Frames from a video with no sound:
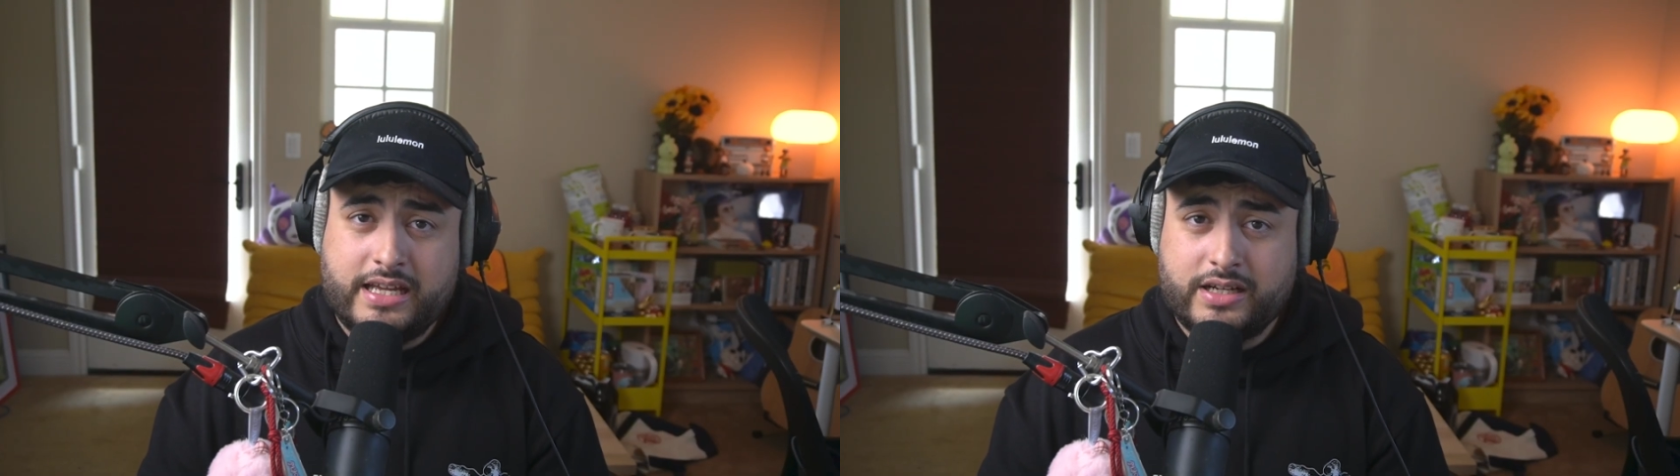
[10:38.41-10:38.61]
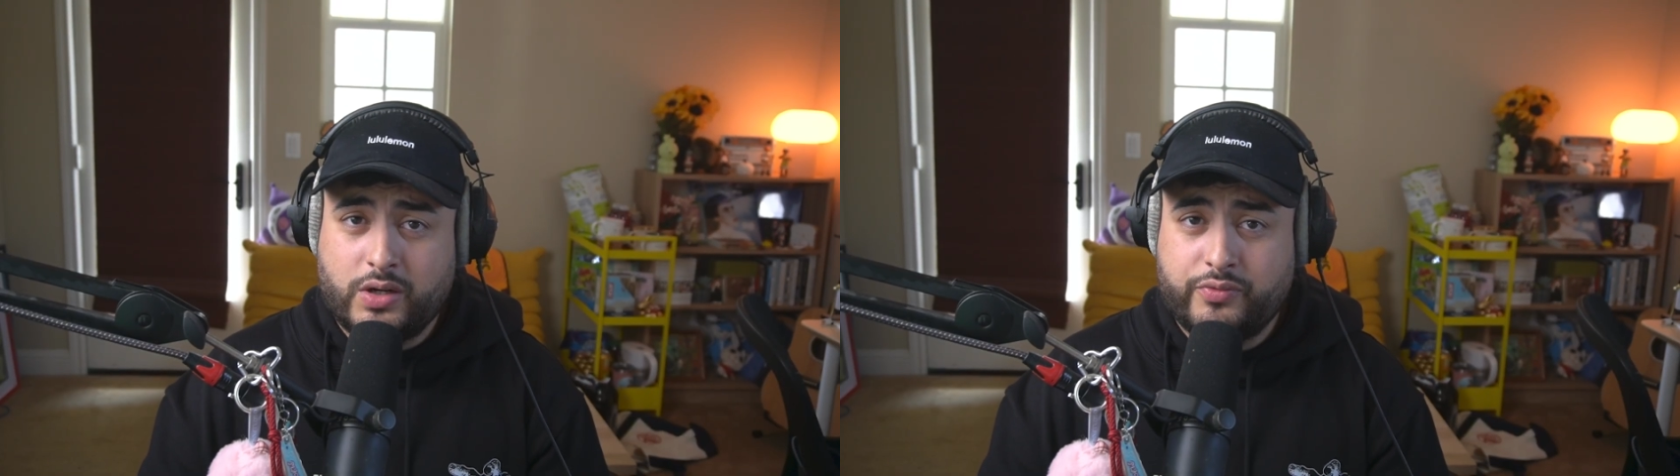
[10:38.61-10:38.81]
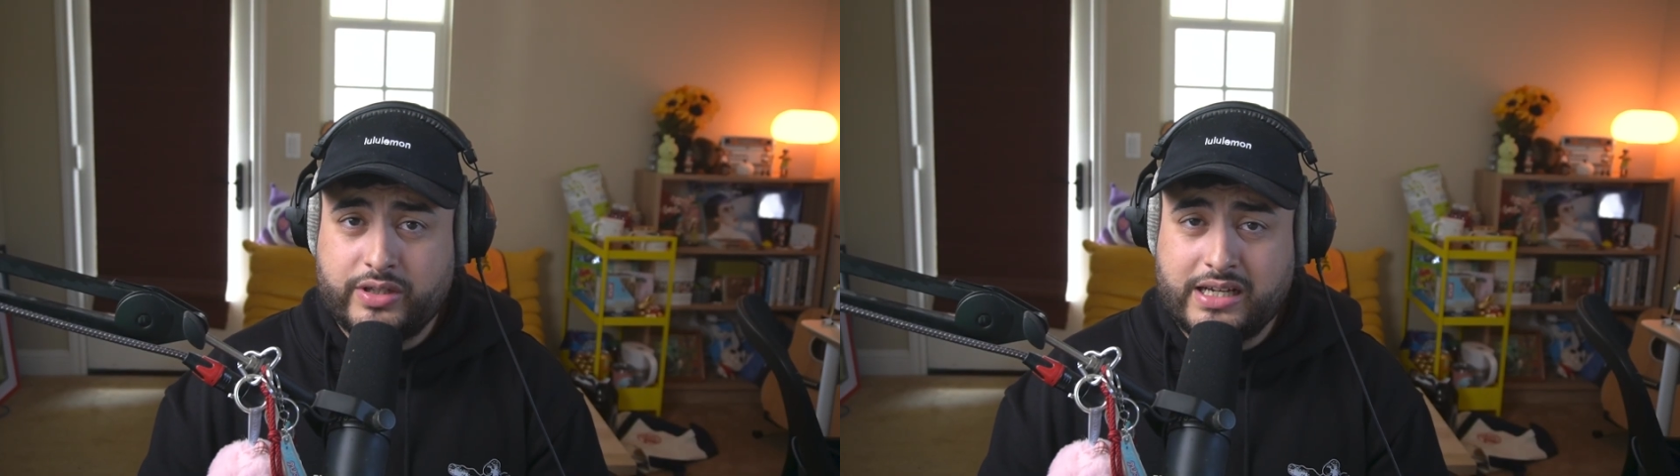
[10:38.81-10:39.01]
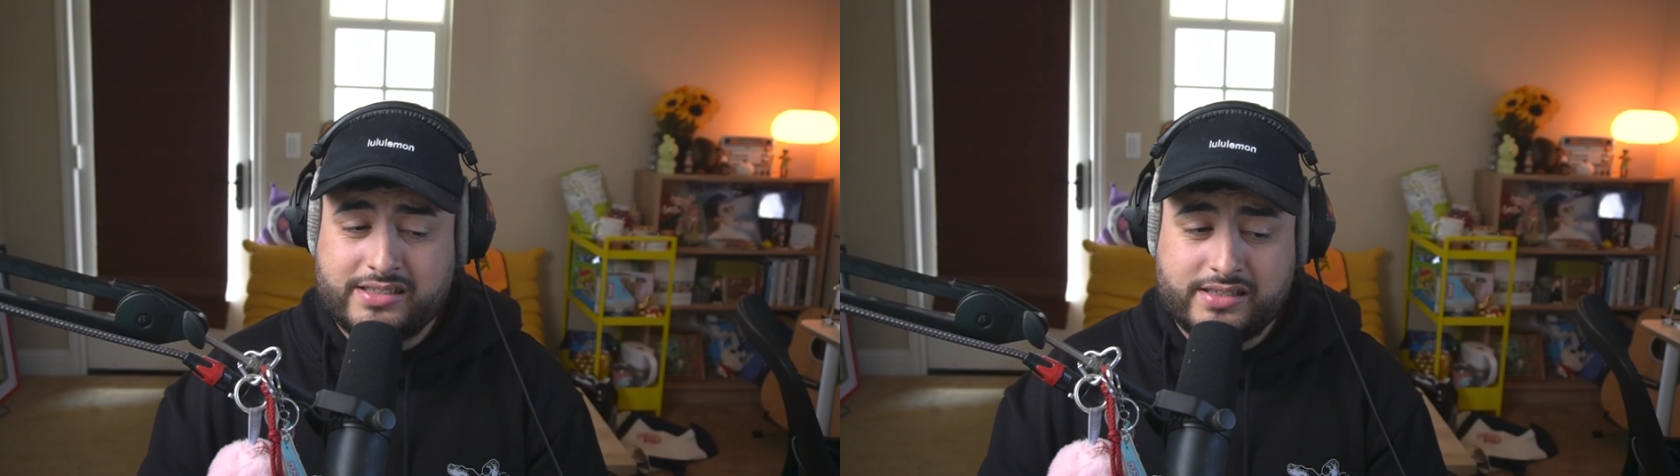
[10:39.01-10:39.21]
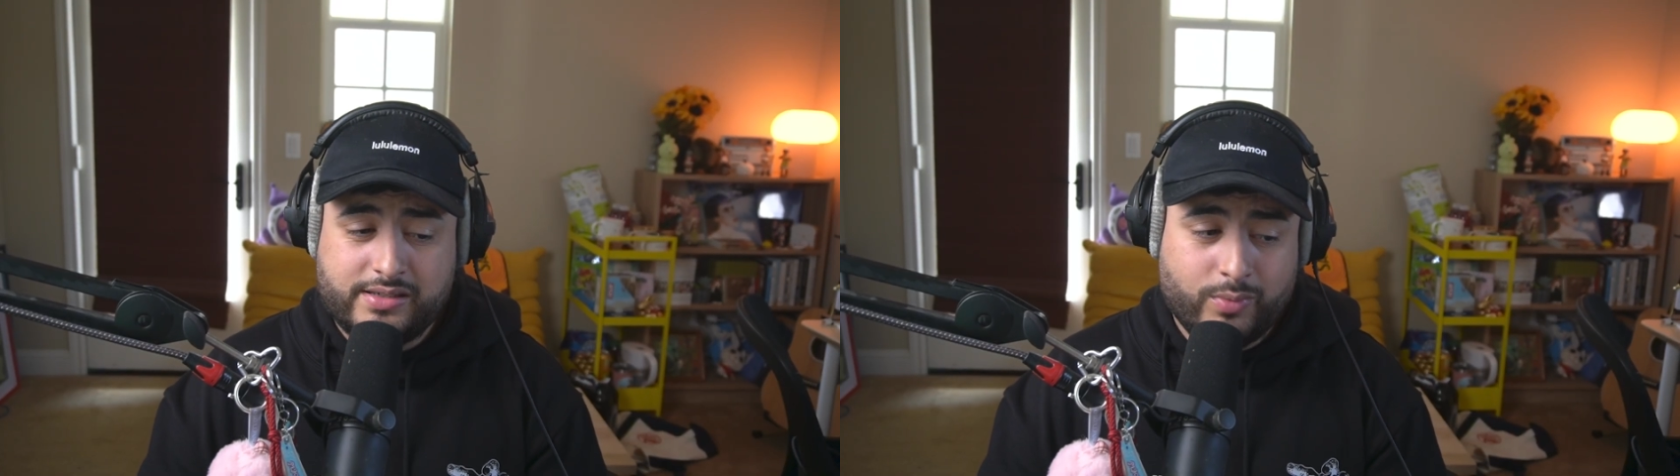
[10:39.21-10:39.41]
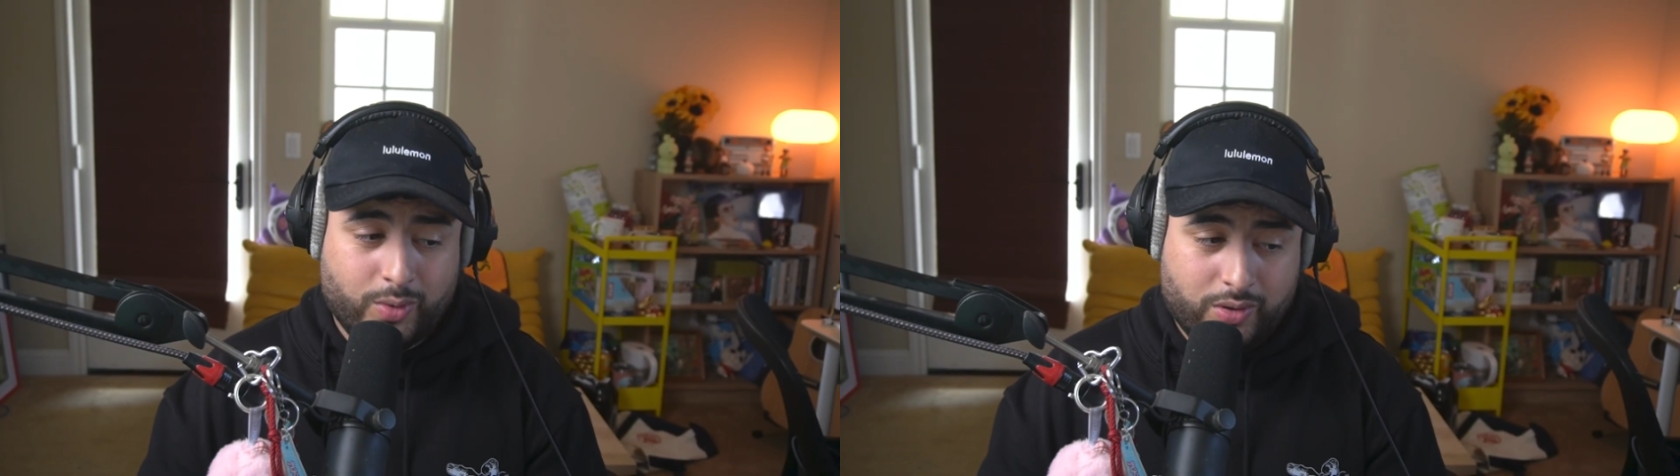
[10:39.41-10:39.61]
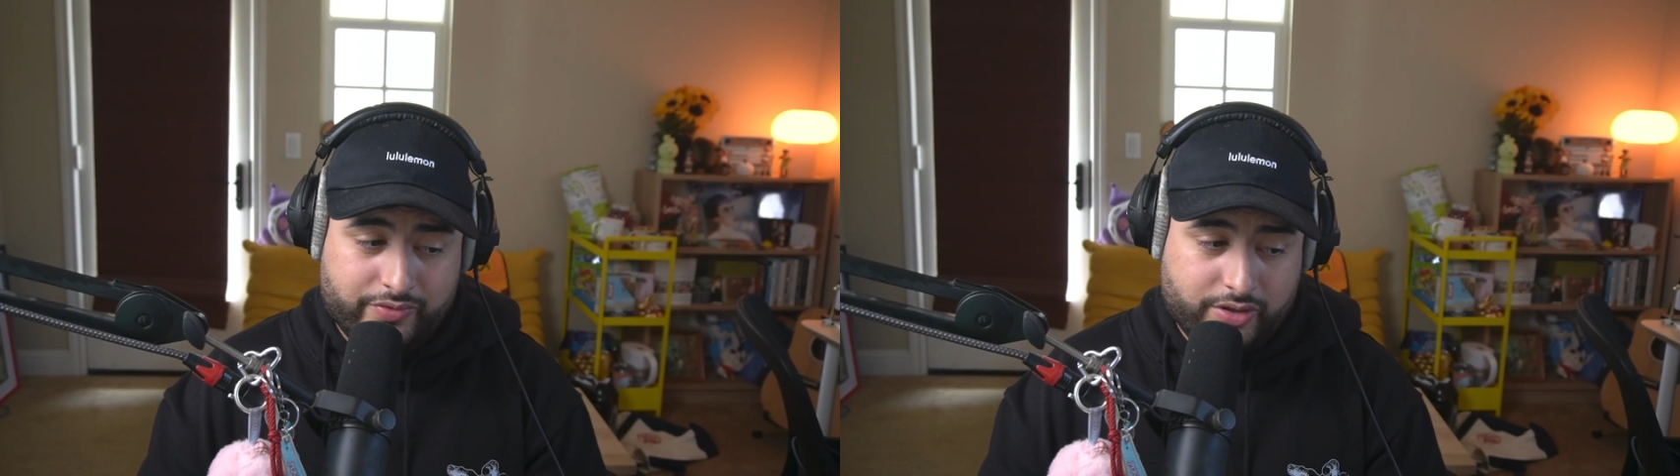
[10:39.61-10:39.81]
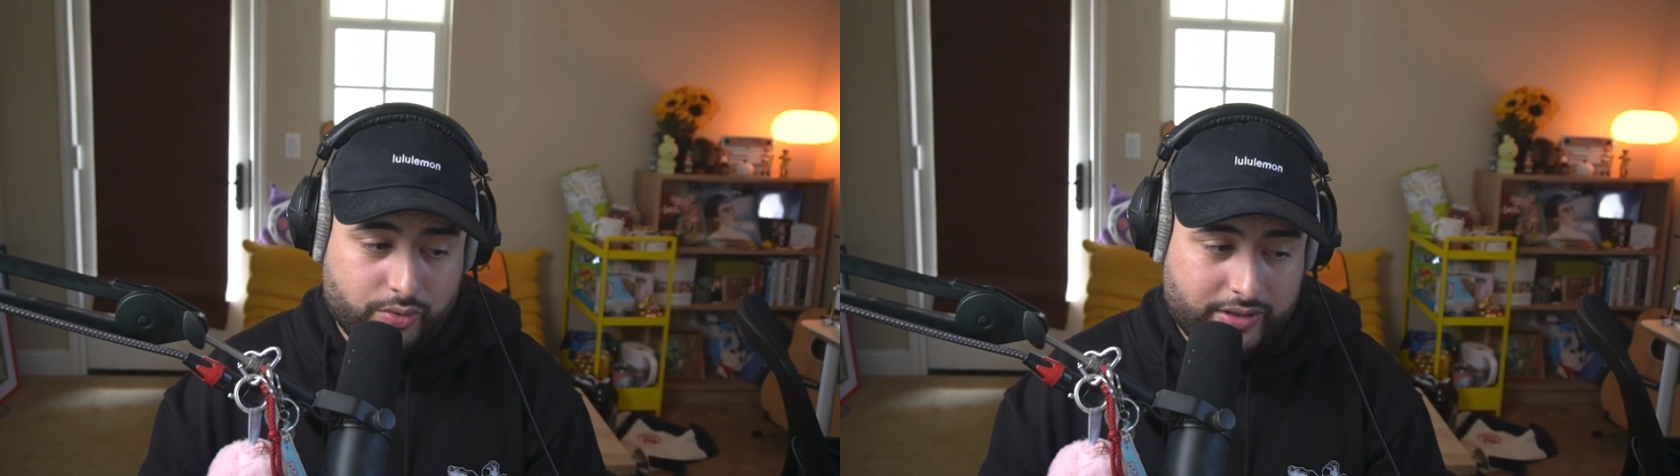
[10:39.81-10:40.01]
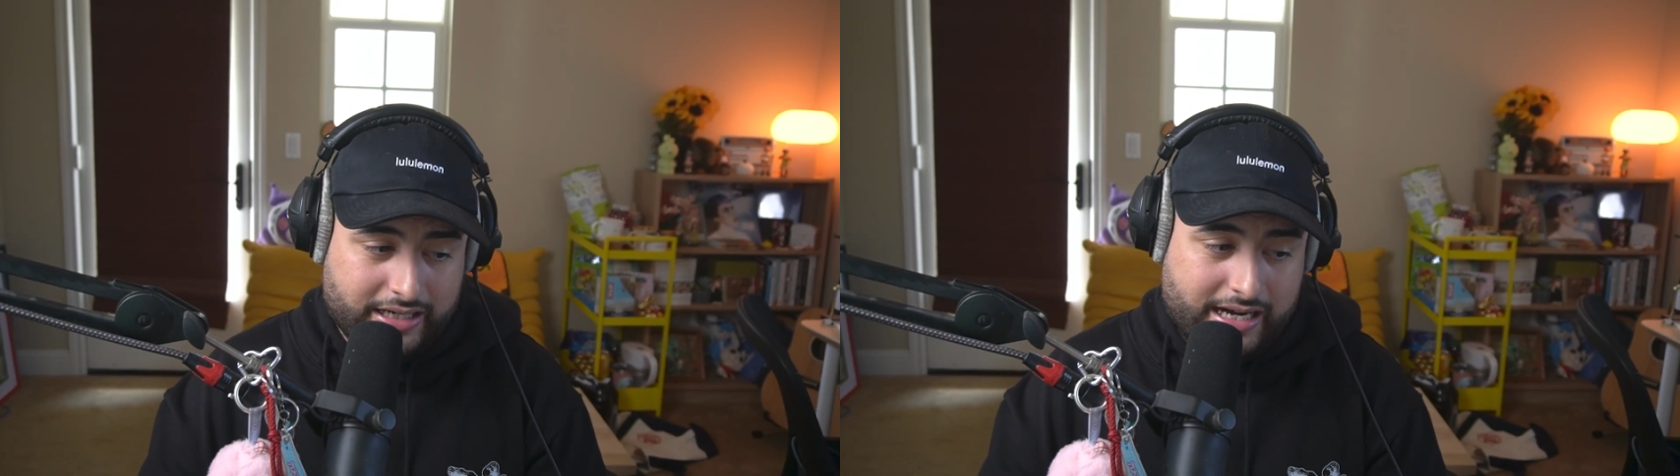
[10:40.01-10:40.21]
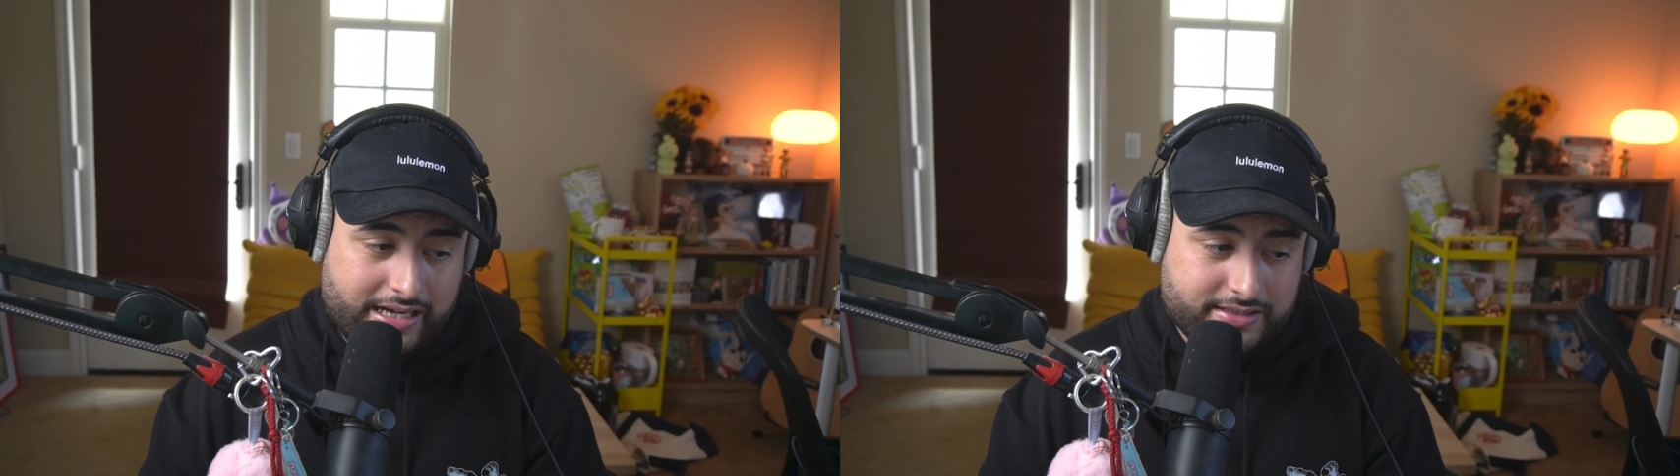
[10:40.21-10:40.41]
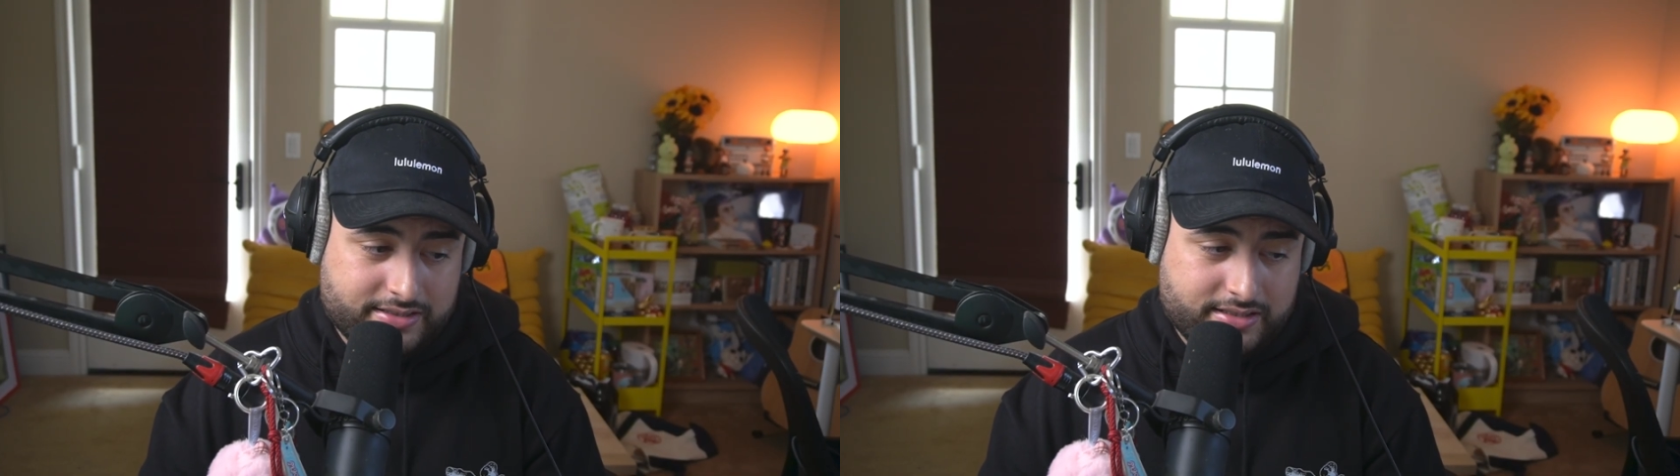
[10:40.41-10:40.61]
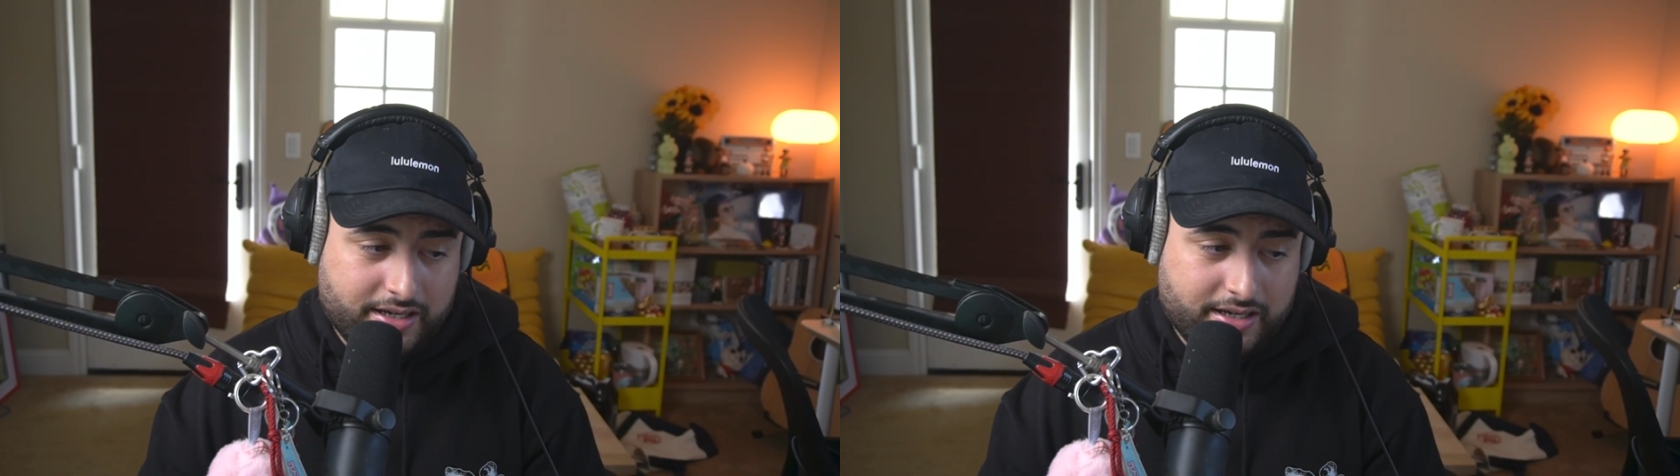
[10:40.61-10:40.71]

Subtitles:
and hopefully I see more of you guys